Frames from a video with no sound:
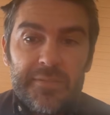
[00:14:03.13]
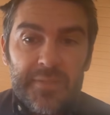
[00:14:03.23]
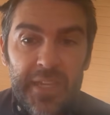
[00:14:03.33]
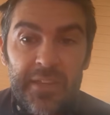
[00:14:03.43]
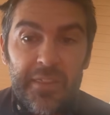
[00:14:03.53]

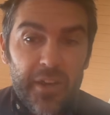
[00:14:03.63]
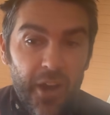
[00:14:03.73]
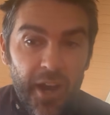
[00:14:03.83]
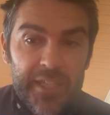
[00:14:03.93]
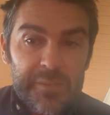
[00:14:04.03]
in the
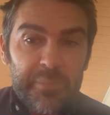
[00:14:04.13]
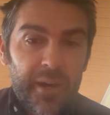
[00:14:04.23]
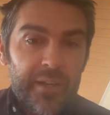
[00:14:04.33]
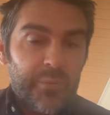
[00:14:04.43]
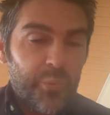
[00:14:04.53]

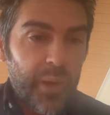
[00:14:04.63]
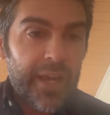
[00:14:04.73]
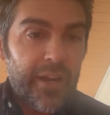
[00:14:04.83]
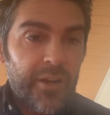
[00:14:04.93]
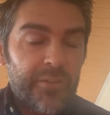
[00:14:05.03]
hotspot
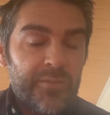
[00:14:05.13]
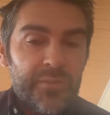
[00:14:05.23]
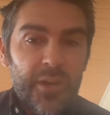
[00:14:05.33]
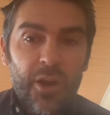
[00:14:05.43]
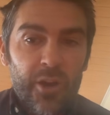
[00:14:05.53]
where
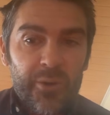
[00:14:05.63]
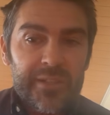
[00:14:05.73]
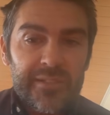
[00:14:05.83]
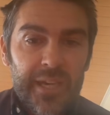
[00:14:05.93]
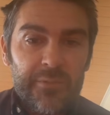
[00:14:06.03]
the
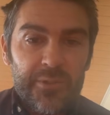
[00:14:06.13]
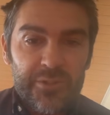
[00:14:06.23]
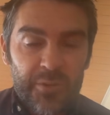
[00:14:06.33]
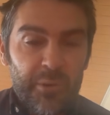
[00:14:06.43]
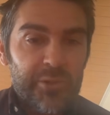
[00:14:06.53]
ROS levels
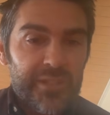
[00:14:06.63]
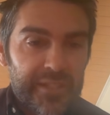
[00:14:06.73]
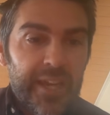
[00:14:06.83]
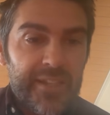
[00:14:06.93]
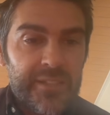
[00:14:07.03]
are most
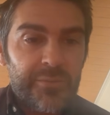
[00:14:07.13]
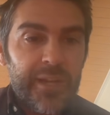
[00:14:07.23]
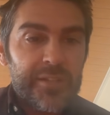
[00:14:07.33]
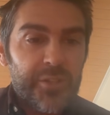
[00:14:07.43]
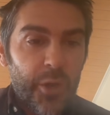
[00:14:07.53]
intense,
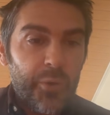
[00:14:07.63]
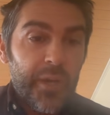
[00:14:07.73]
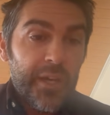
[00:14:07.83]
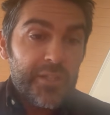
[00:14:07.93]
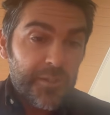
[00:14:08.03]
right? So
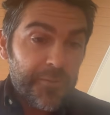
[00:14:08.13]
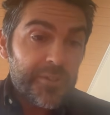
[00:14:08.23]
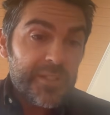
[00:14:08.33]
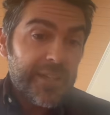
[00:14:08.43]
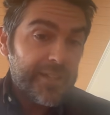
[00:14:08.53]
the
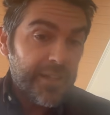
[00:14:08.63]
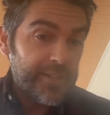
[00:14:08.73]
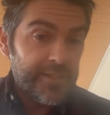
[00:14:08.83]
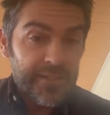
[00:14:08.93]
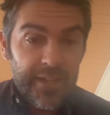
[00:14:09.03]
first thing it
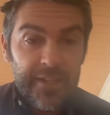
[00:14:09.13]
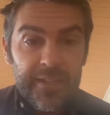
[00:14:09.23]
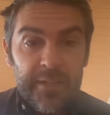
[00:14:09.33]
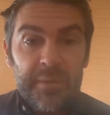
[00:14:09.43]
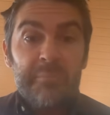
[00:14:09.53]
does is
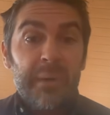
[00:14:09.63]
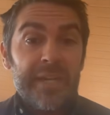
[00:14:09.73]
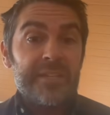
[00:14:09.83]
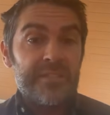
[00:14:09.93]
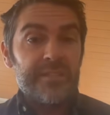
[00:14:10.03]
it
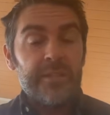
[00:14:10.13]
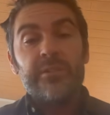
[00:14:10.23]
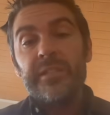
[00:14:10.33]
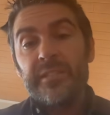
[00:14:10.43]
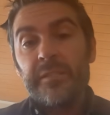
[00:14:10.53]
might
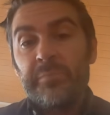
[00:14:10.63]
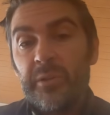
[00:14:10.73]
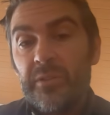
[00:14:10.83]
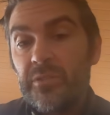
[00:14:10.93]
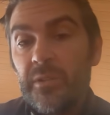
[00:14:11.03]
literally just
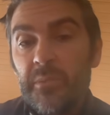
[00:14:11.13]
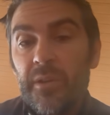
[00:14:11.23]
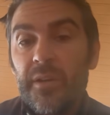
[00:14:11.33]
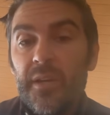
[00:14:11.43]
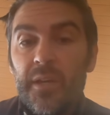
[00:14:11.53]
build a
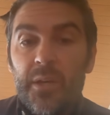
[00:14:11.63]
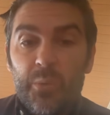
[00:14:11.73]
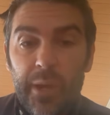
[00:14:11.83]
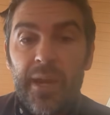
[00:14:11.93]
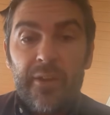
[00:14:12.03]
tumor
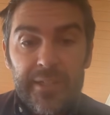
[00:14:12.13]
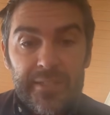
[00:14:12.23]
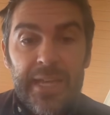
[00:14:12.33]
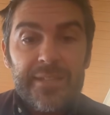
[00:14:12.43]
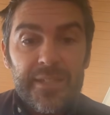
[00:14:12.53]
where it
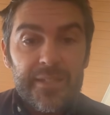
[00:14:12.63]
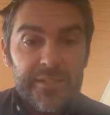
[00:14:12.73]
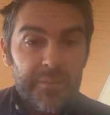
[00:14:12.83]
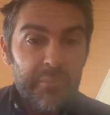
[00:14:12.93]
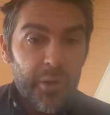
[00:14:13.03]
senses
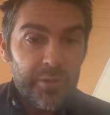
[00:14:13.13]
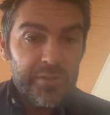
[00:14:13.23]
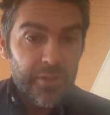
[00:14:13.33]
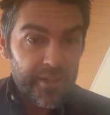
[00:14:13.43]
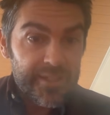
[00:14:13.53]
the
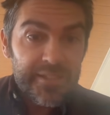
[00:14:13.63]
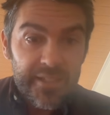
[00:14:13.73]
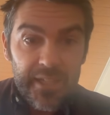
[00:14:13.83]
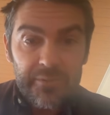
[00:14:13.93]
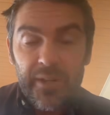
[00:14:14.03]
most
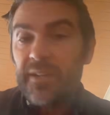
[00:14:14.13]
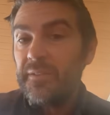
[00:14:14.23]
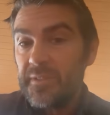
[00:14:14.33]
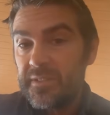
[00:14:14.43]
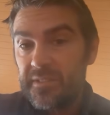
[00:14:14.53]
toxicity, right?
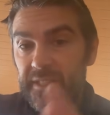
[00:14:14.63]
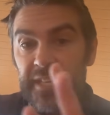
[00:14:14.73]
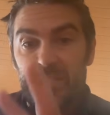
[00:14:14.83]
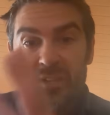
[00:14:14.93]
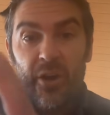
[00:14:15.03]
If it's
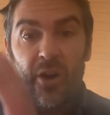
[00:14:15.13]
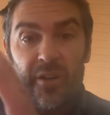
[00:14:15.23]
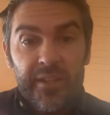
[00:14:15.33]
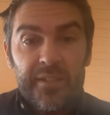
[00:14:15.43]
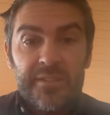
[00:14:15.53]
sensing
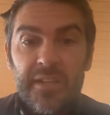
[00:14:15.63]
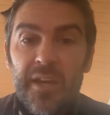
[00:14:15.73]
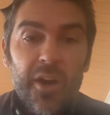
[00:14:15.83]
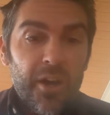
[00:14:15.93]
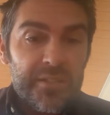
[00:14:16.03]
all this
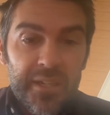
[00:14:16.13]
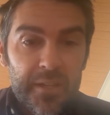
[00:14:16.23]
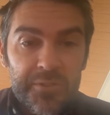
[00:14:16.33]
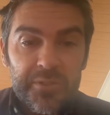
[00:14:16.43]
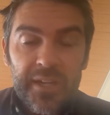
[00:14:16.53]

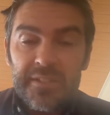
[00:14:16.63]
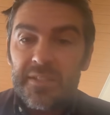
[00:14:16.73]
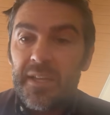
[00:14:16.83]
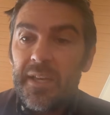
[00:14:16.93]
oxidative stress,